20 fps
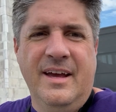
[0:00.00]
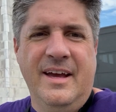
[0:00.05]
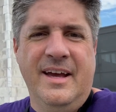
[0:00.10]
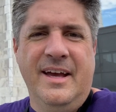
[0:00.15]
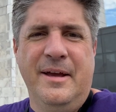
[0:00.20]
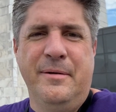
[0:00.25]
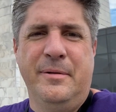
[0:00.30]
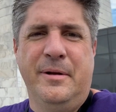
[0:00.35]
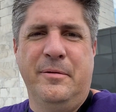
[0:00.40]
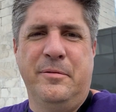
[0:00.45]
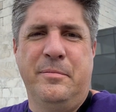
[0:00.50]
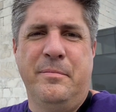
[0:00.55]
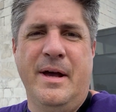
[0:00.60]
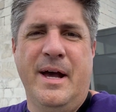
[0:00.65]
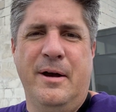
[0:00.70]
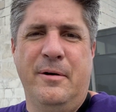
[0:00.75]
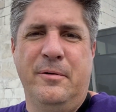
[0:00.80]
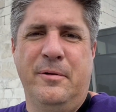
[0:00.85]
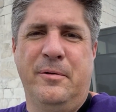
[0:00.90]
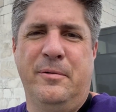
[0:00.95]
Hey, my name is
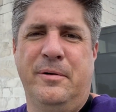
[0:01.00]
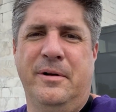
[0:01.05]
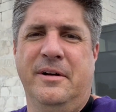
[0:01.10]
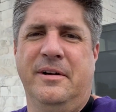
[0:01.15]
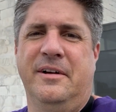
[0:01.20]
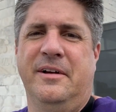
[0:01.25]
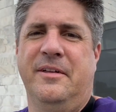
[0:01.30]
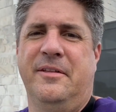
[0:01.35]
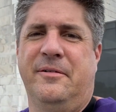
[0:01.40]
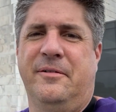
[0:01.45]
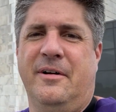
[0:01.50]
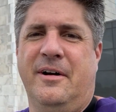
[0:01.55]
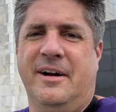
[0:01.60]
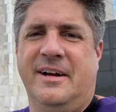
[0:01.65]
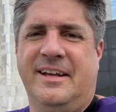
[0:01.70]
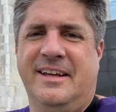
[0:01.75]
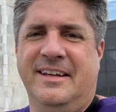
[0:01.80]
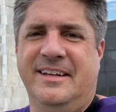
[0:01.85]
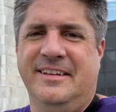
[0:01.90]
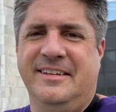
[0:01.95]
Matt. We're in the
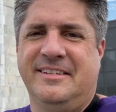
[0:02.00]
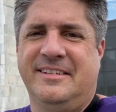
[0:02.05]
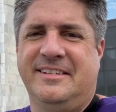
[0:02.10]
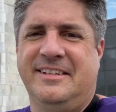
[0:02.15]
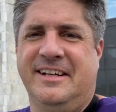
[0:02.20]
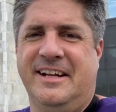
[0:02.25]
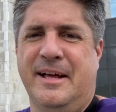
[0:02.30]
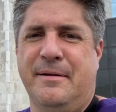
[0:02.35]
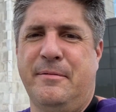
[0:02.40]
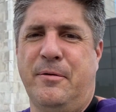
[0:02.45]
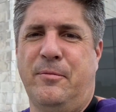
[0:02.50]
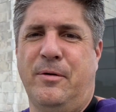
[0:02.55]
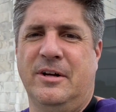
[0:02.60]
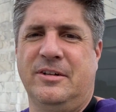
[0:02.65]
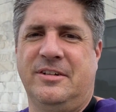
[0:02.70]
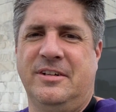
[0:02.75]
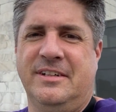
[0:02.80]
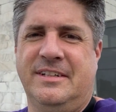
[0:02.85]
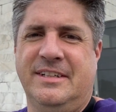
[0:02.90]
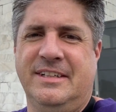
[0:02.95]
Rockies. Today I'm in
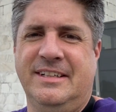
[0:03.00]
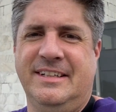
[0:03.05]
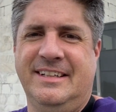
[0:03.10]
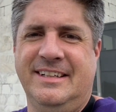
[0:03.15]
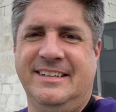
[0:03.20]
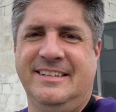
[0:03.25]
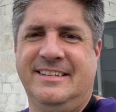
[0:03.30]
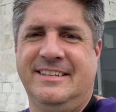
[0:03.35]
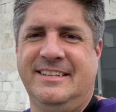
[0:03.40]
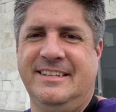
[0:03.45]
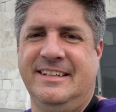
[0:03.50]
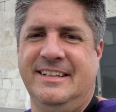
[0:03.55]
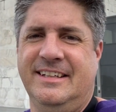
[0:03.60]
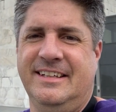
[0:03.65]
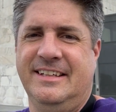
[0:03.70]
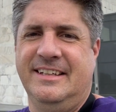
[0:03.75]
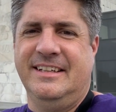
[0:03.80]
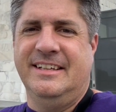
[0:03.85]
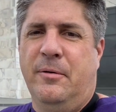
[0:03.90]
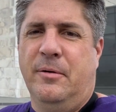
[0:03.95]
Washington,
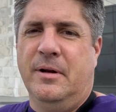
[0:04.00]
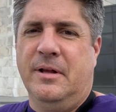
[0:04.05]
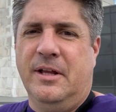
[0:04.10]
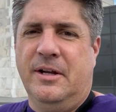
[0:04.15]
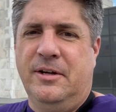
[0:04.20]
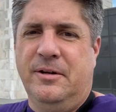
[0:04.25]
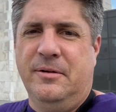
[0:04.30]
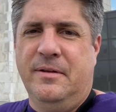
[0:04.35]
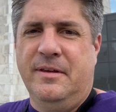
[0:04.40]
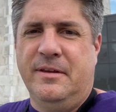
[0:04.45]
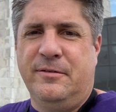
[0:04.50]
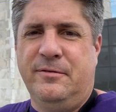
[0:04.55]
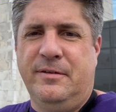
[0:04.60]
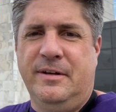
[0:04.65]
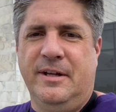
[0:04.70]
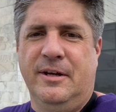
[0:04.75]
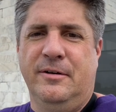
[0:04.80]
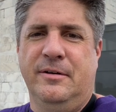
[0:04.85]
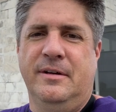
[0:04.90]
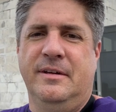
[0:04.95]
D.C. What I'm going to do in this
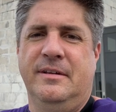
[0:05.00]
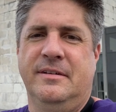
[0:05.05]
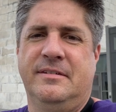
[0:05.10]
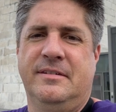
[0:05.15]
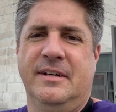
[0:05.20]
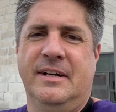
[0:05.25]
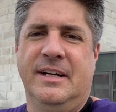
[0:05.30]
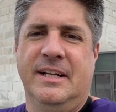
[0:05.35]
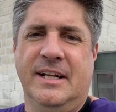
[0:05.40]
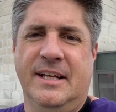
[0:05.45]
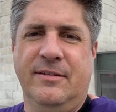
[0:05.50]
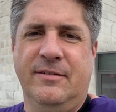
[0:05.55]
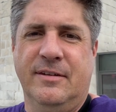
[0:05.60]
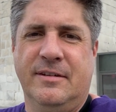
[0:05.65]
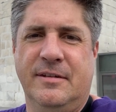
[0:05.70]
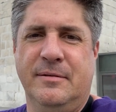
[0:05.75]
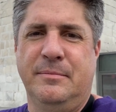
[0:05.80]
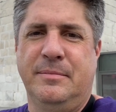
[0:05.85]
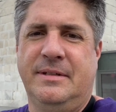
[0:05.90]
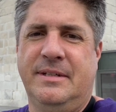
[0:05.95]
video is I'm going to give you
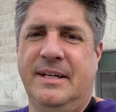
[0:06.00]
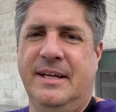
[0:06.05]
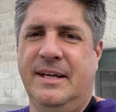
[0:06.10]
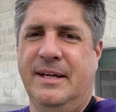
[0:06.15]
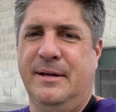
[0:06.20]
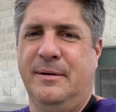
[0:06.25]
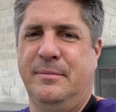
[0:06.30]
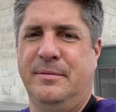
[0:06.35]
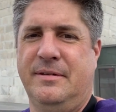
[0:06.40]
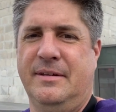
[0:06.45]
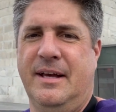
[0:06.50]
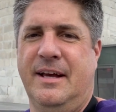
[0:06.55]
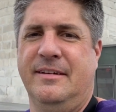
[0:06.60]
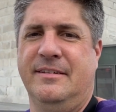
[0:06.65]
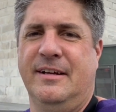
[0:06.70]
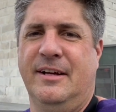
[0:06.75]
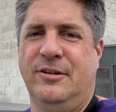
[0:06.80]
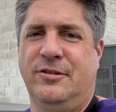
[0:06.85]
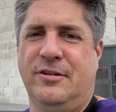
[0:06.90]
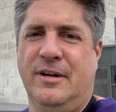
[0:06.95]
some tips
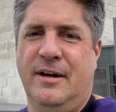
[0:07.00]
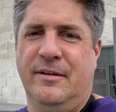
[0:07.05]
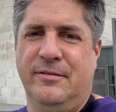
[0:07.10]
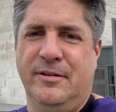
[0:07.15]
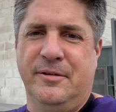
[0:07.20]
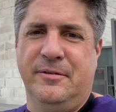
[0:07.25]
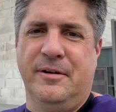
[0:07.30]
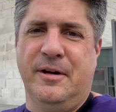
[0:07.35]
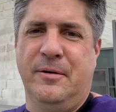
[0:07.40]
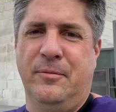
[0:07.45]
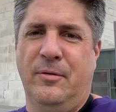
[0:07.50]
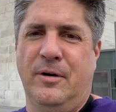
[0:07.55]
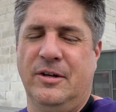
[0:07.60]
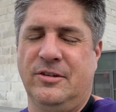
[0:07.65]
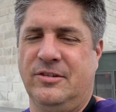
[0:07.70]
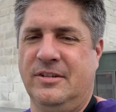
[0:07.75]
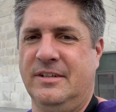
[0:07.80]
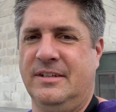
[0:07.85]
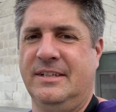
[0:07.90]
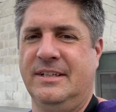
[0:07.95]
as I travel around
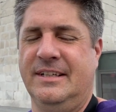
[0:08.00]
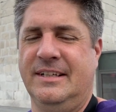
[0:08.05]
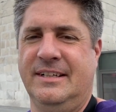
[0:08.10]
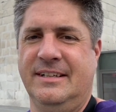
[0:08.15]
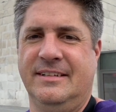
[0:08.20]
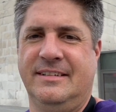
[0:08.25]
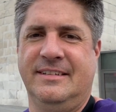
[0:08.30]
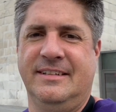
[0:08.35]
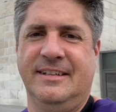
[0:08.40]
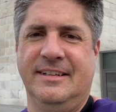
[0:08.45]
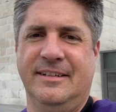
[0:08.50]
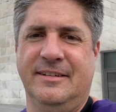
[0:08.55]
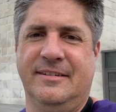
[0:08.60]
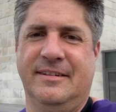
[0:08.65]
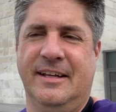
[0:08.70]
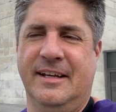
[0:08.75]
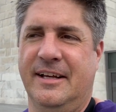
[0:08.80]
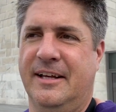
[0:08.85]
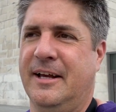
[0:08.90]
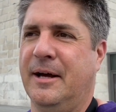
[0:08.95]
Washington, D.C. As
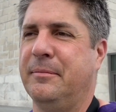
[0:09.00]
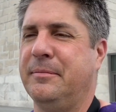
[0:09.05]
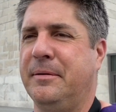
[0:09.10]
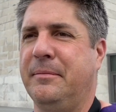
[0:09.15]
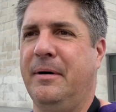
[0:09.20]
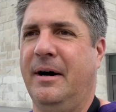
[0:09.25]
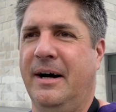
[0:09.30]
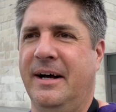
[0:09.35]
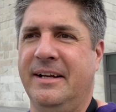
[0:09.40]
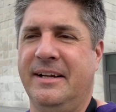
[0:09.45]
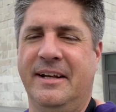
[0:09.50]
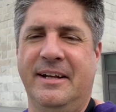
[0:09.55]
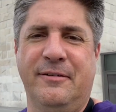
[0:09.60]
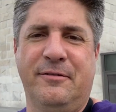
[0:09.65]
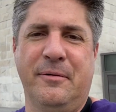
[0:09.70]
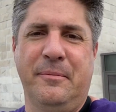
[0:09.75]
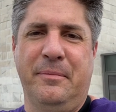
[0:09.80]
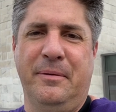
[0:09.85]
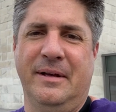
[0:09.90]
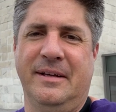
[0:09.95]
they come to mind at
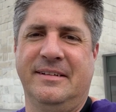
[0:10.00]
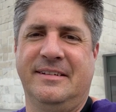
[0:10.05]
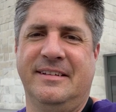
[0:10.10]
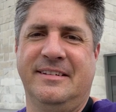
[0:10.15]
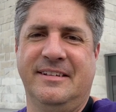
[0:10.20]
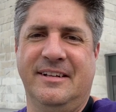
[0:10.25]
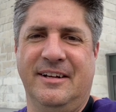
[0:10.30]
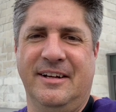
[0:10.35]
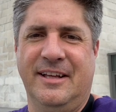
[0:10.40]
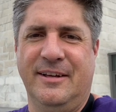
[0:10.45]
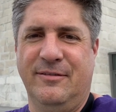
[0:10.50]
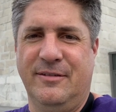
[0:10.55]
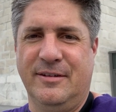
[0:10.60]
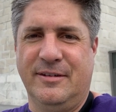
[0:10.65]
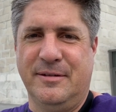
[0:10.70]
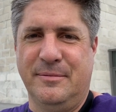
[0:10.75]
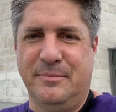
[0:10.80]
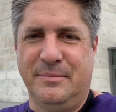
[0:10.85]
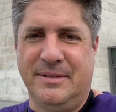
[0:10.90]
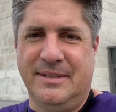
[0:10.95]
different places, I'll give you
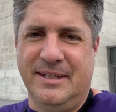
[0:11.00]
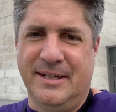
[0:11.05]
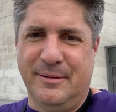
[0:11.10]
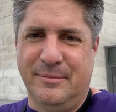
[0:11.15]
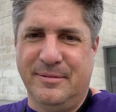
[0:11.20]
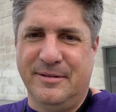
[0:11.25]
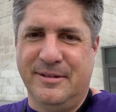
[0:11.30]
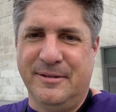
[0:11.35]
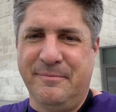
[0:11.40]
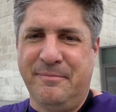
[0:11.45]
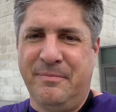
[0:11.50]
some tips